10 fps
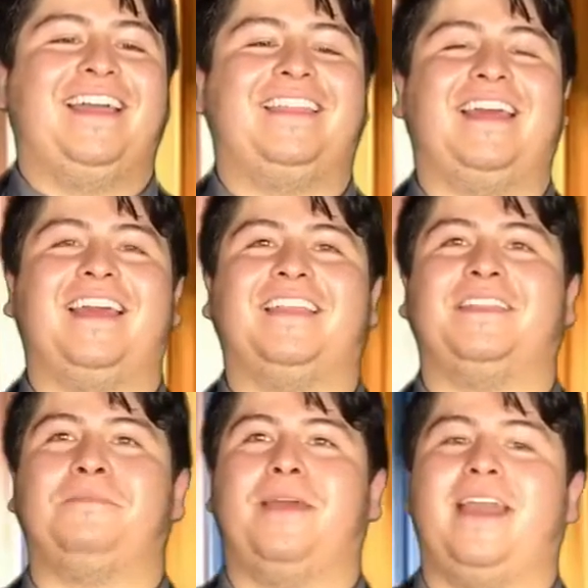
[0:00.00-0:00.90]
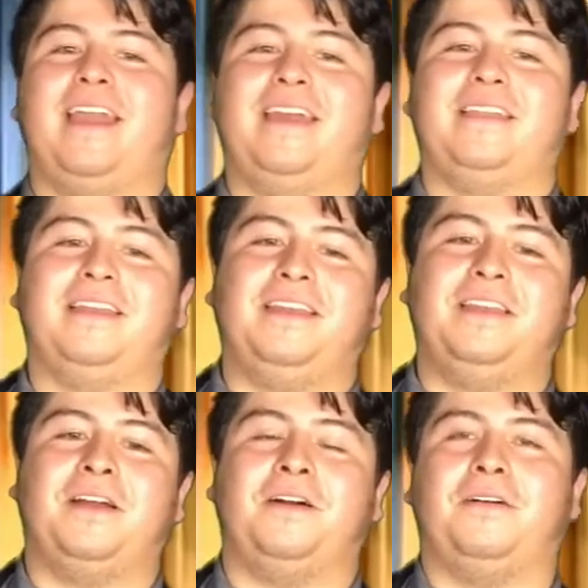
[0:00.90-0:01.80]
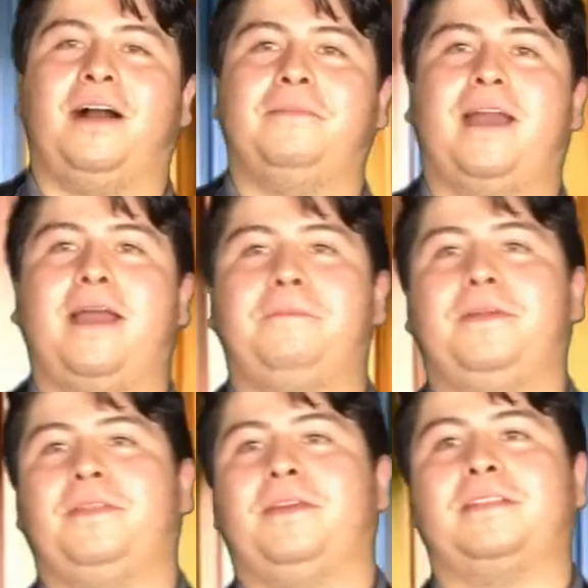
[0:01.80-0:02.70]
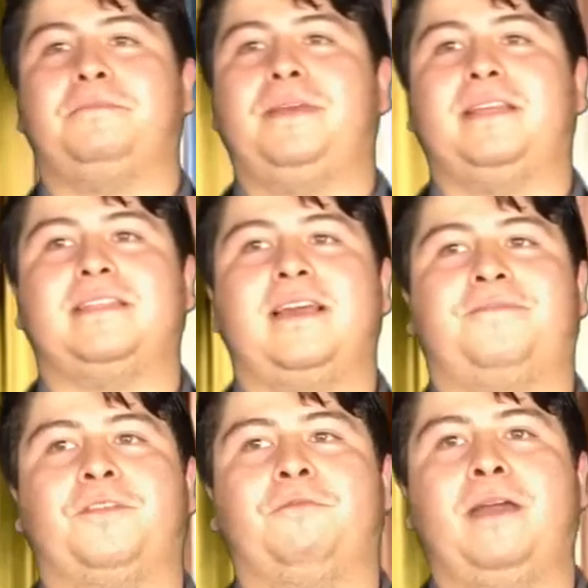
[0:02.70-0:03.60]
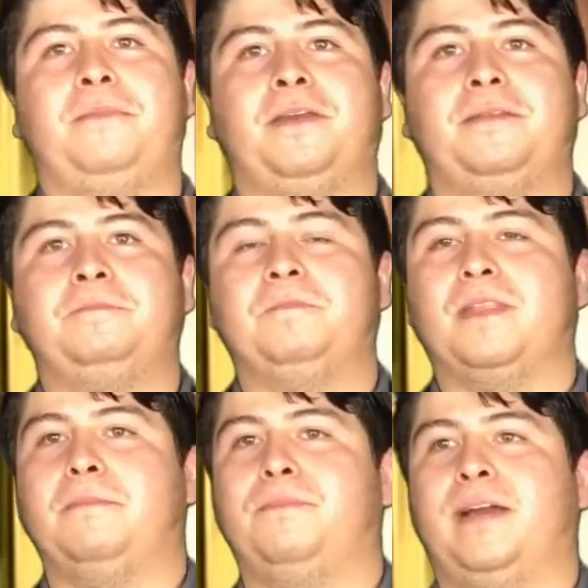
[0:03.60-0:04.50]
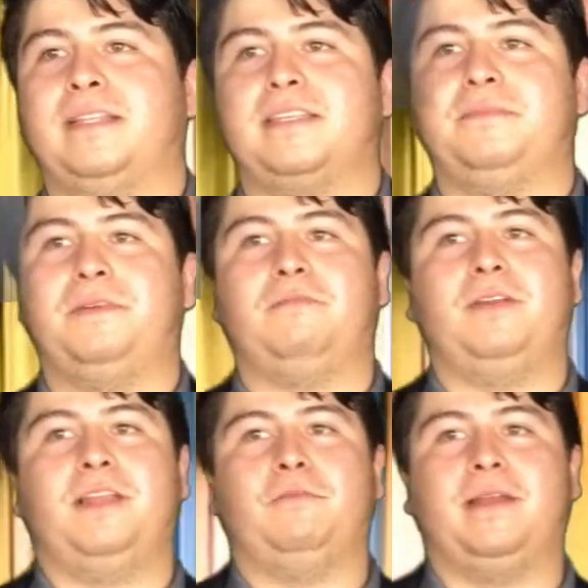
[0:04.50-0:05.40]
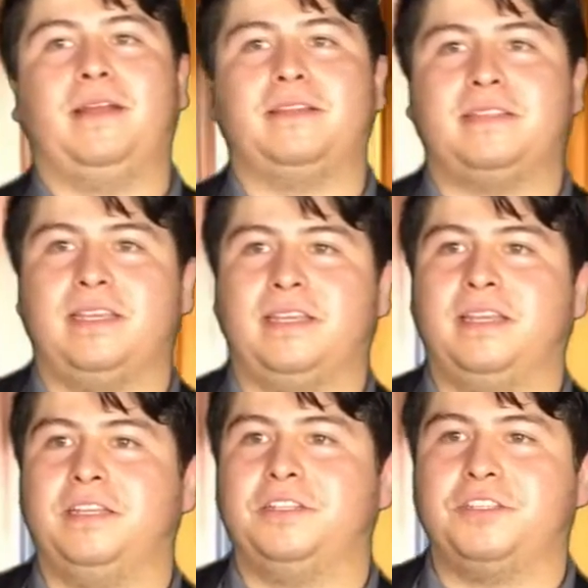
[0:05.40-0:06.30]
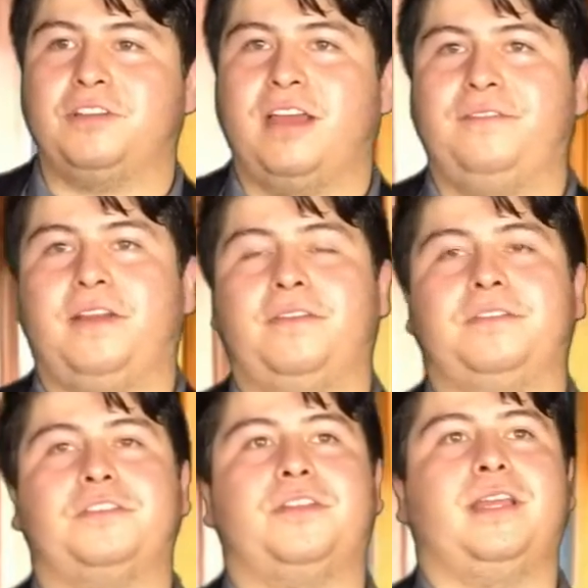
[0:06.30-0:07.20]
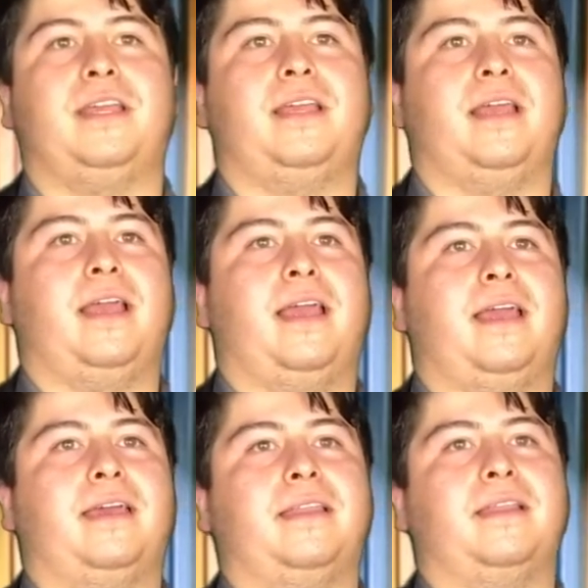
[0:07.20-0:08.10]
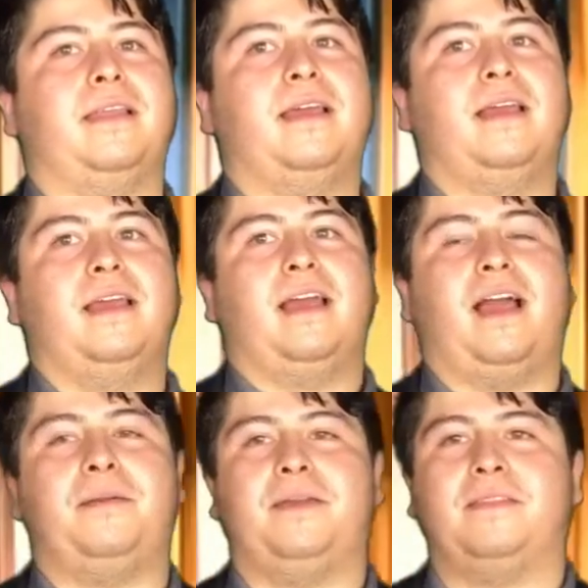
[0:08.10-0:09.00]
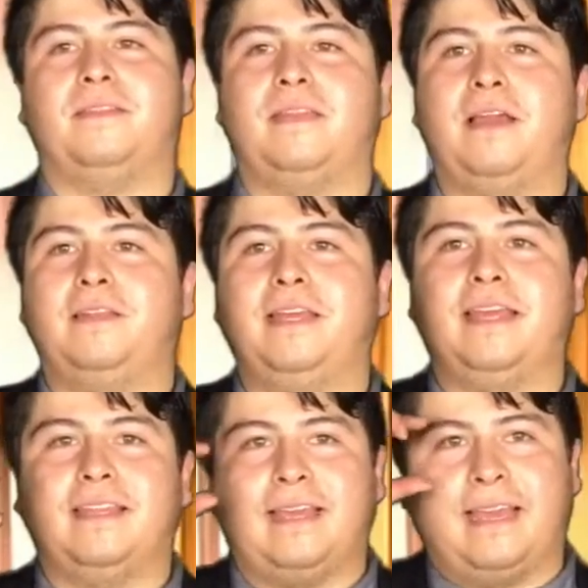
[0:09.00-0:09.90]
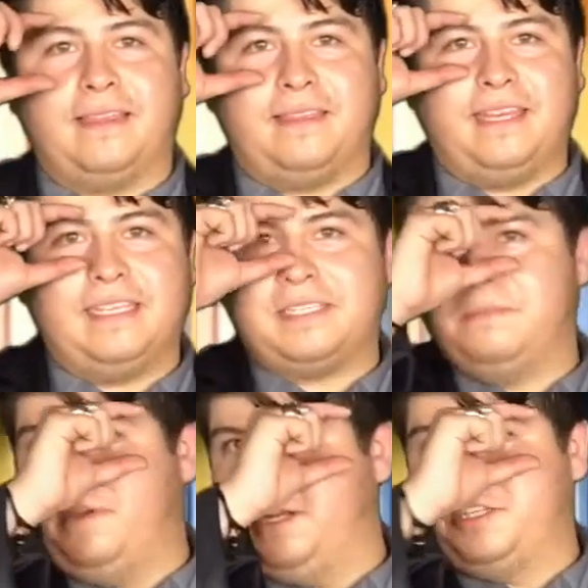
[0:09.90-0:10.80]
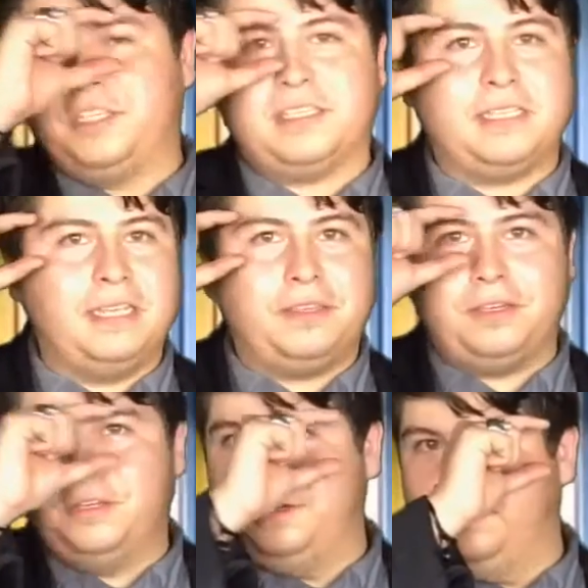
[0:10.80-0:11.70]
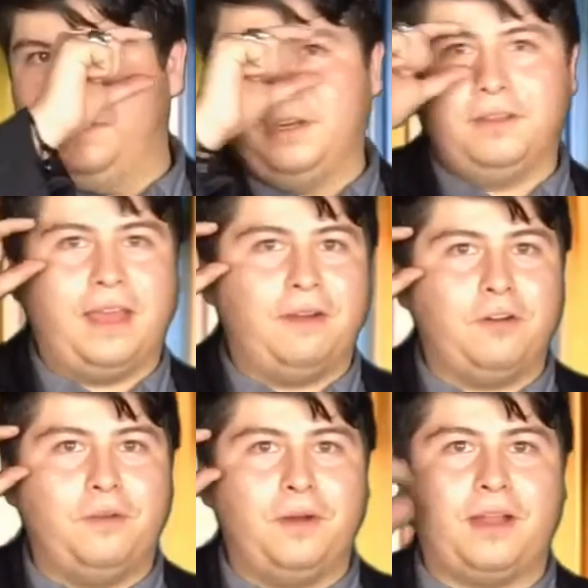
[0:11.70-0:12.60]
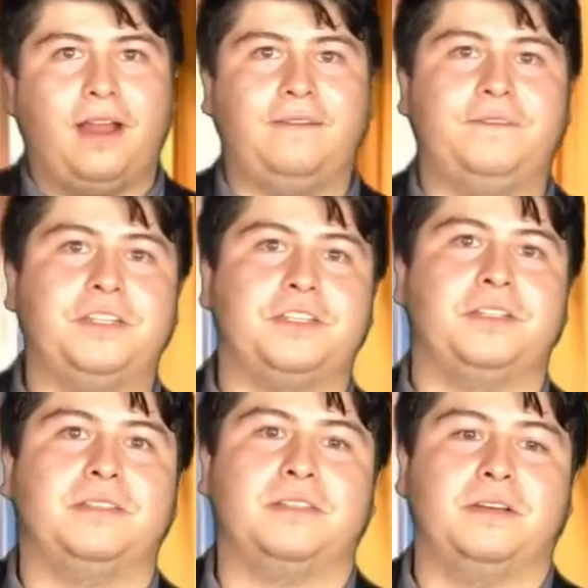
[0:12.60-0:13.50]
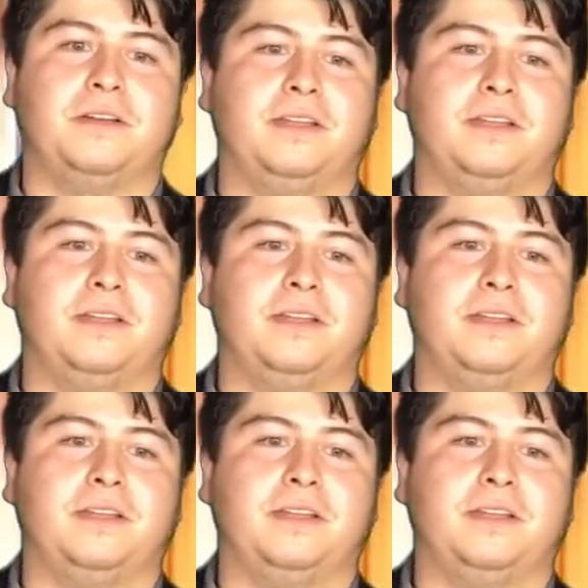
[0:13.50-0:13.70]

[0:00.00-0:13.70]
The ban, you know, I'm happy that it's a big step for women, but it's going to be really weird seeing ninjas driving on the street. And they only get like this much to see through, you know, that RoboCop vision, so